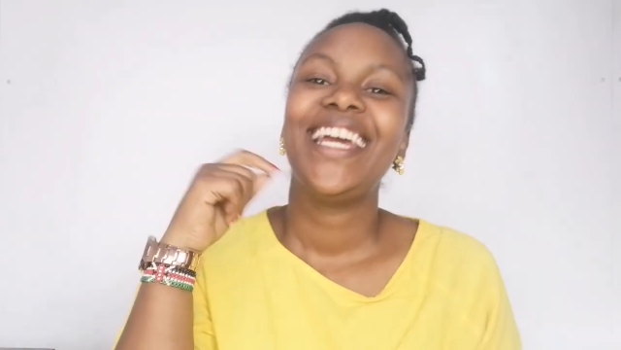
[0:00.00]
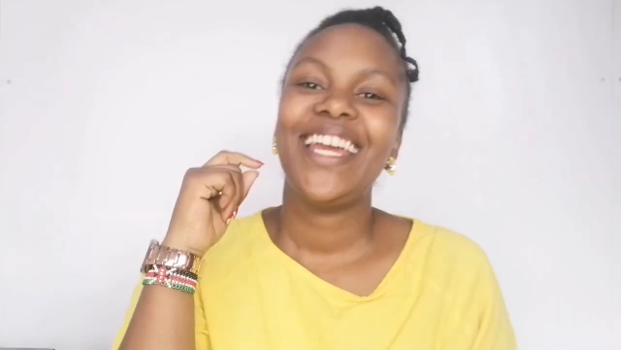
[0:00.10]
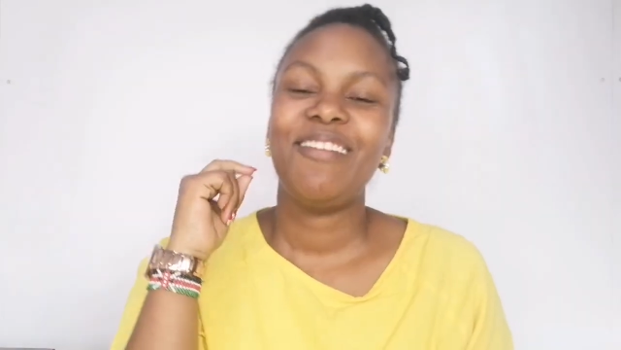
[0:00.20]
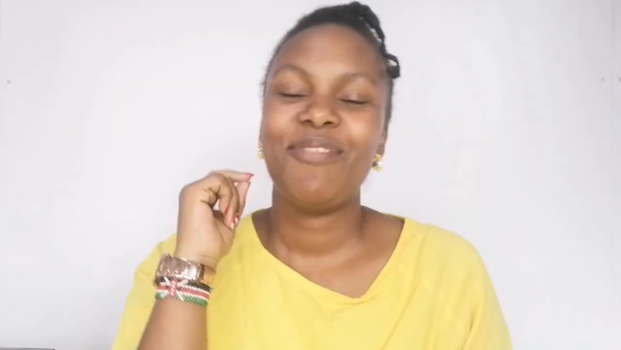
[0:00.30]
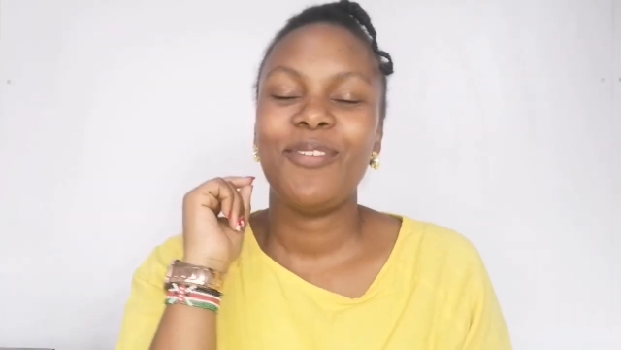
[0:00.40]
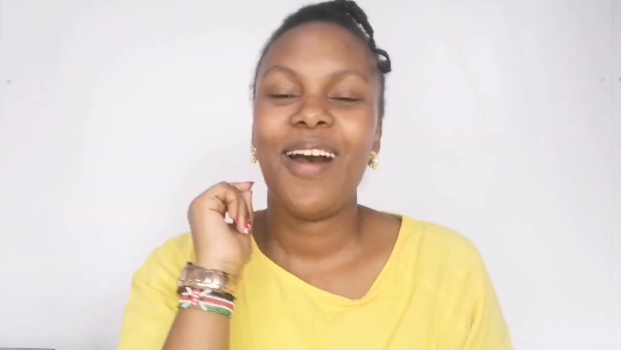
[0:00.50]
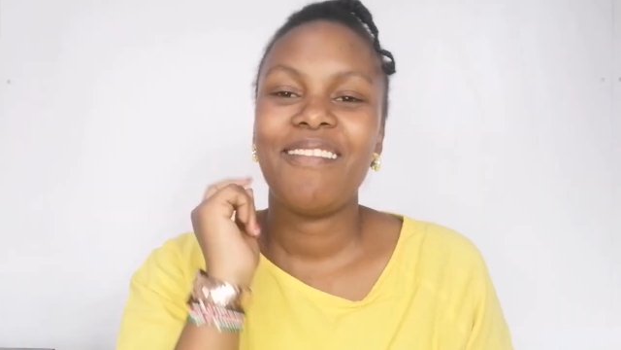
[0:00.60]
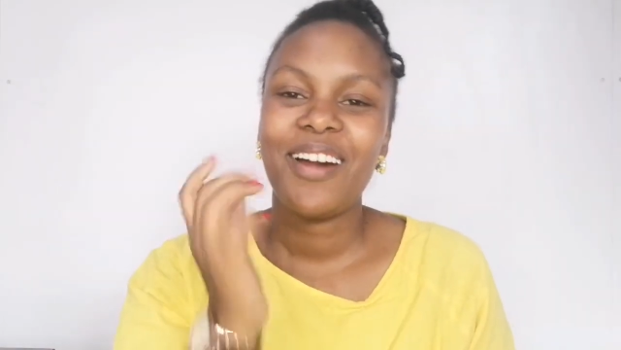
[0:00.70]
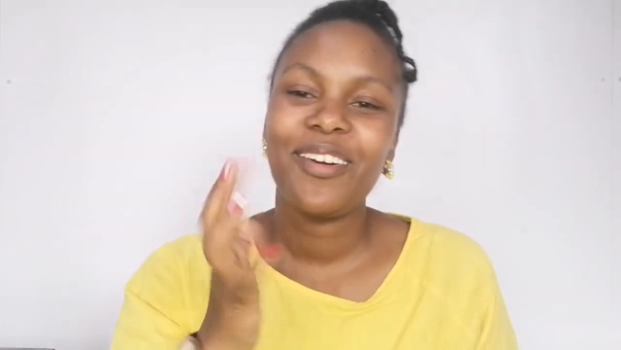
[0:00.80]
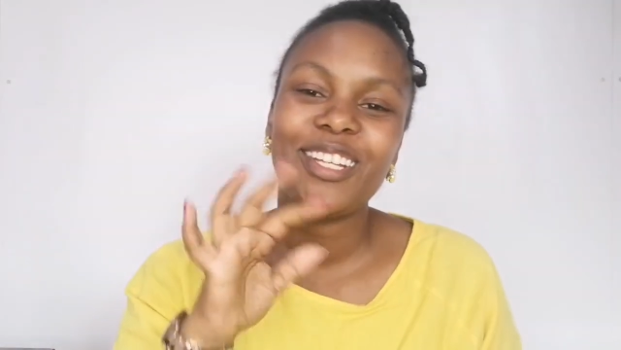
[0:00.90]
If you
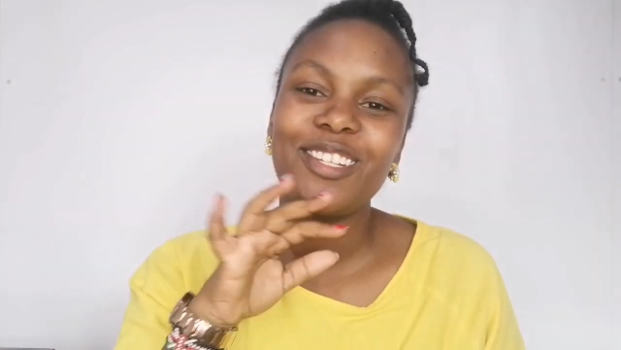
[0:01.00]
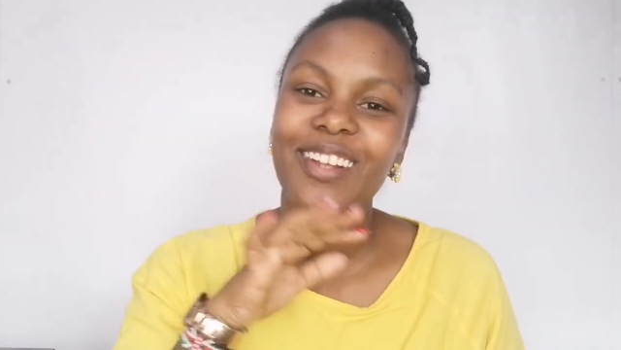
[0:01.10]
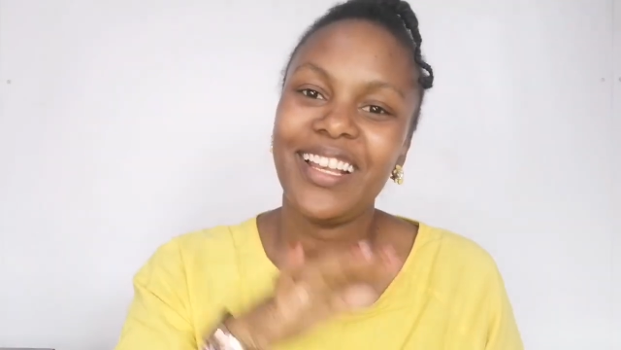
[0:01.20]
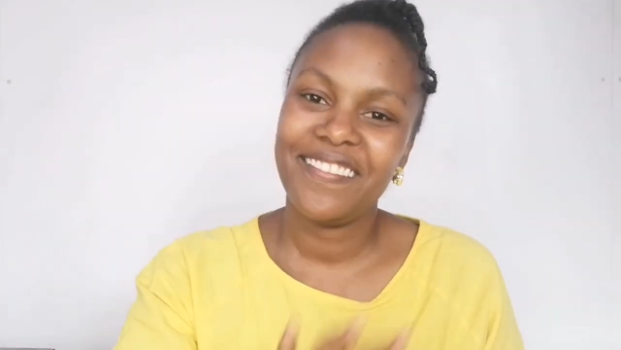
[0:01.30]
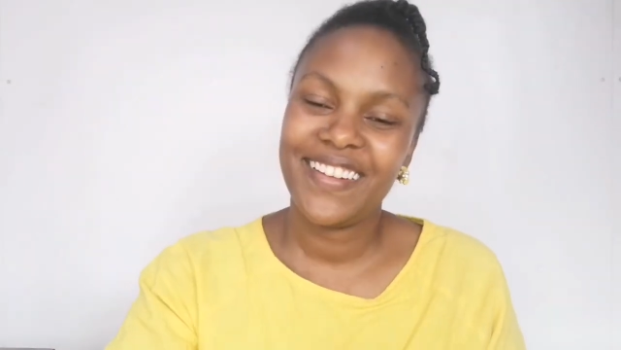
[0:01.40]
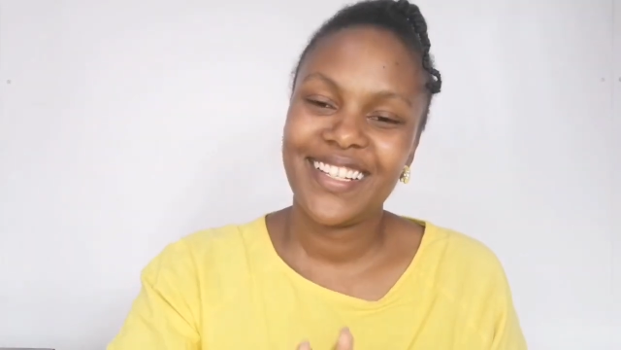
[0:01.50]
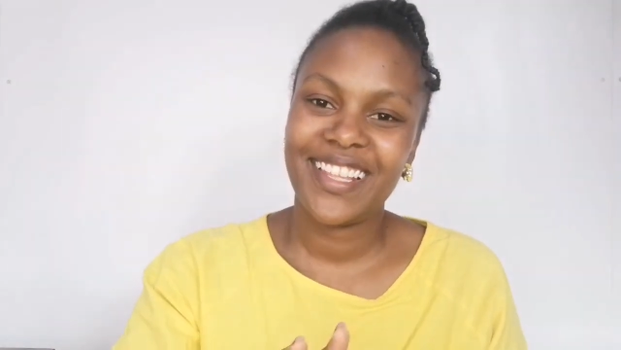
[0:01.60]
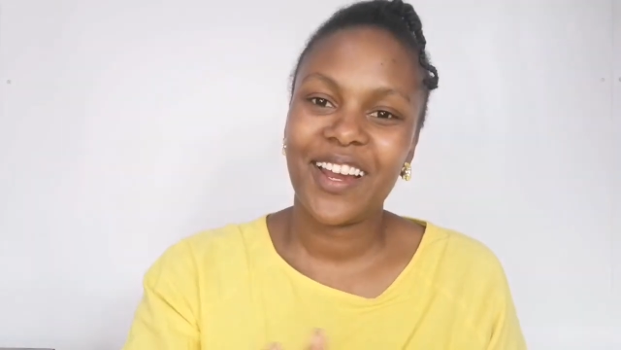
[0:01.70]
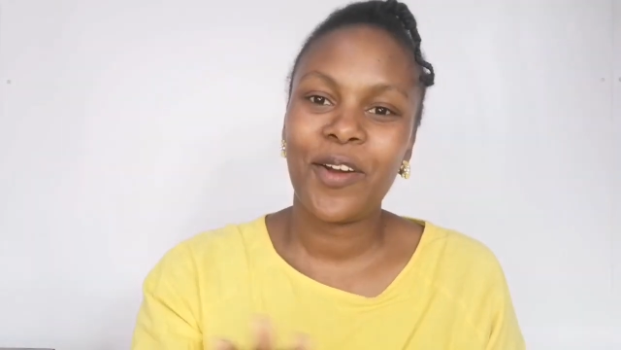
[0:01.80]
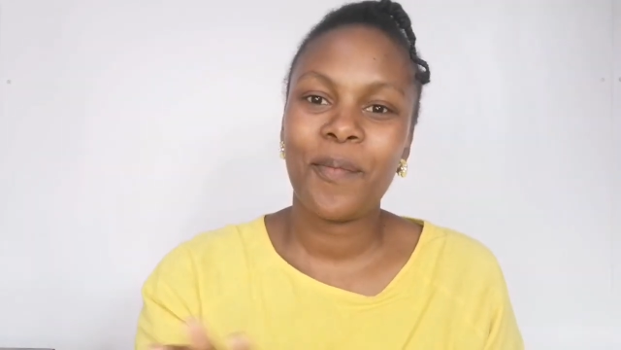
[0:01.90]
have a question, leave it in
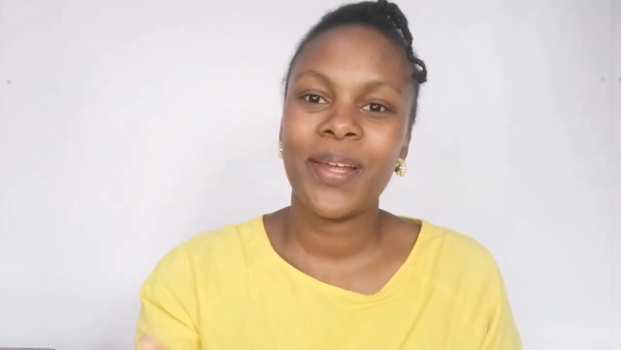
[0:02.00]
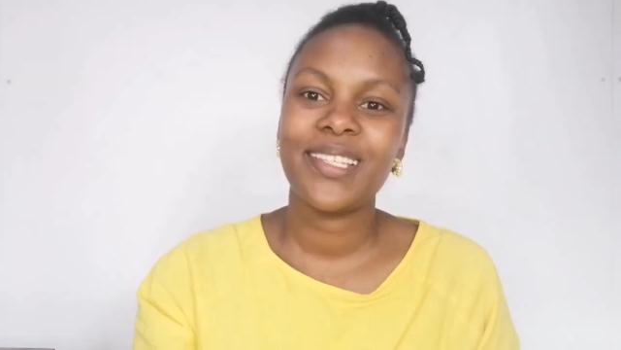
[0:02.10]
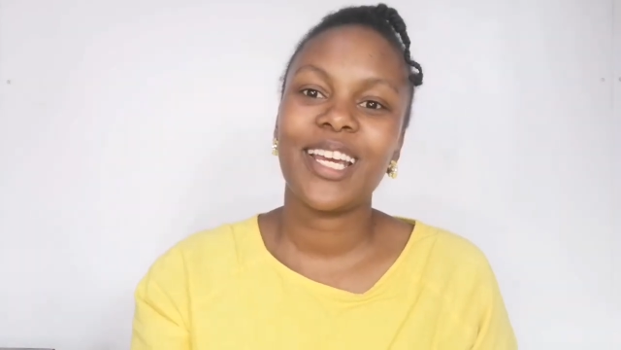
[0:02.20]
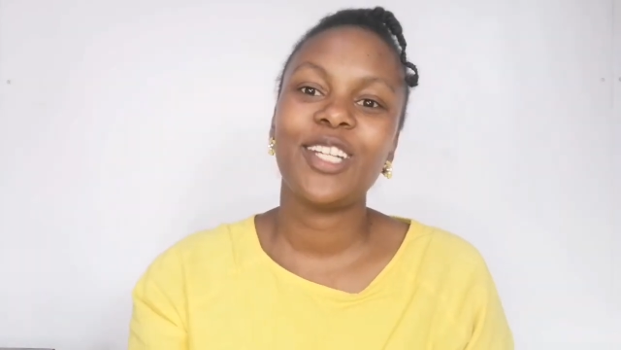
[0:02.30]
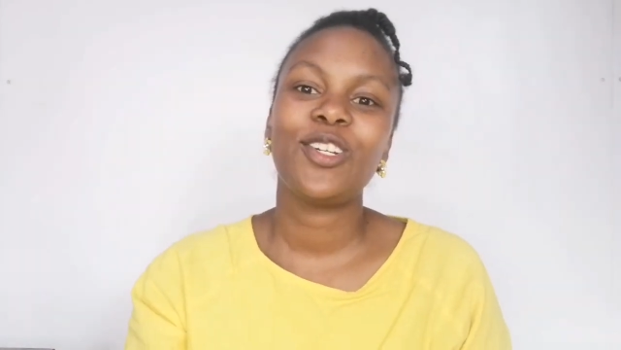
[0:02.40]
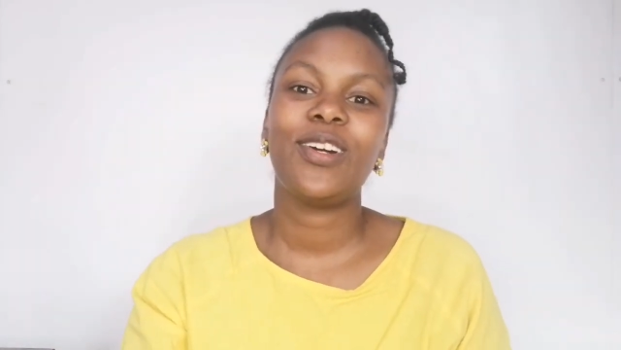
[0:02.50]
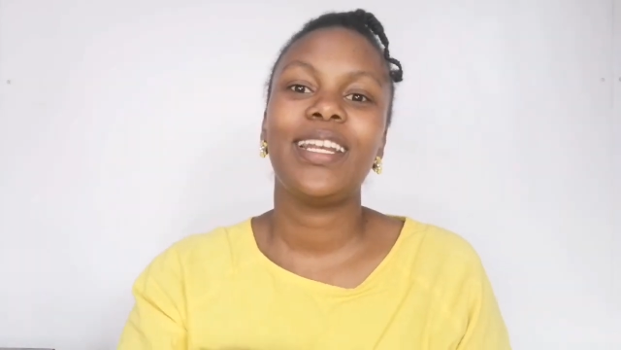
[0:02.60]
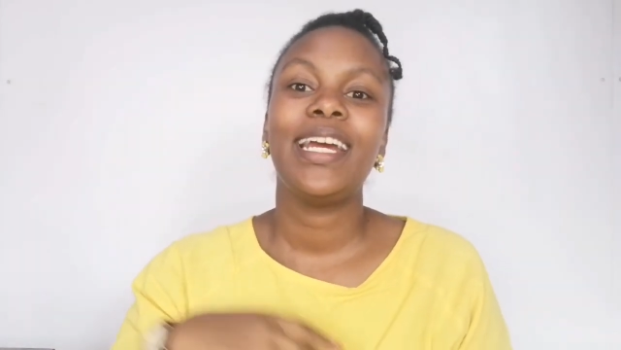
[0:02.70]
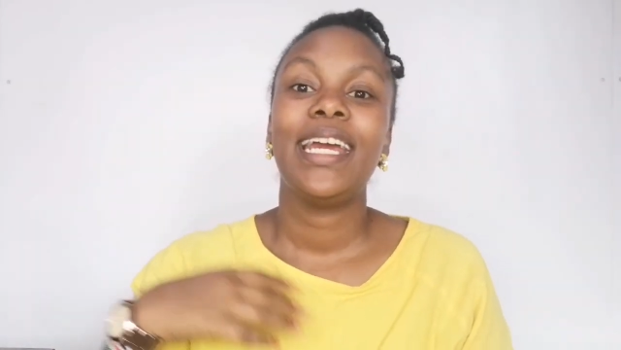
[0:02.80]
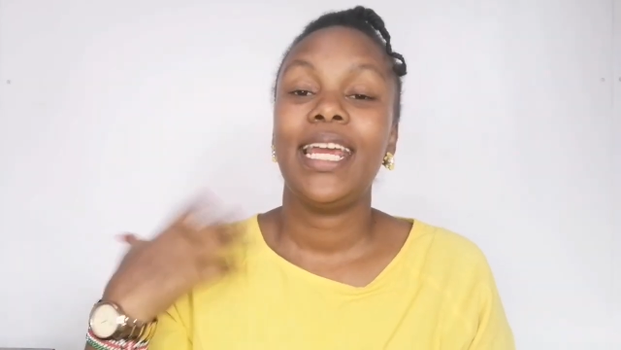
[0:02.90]
the comment section.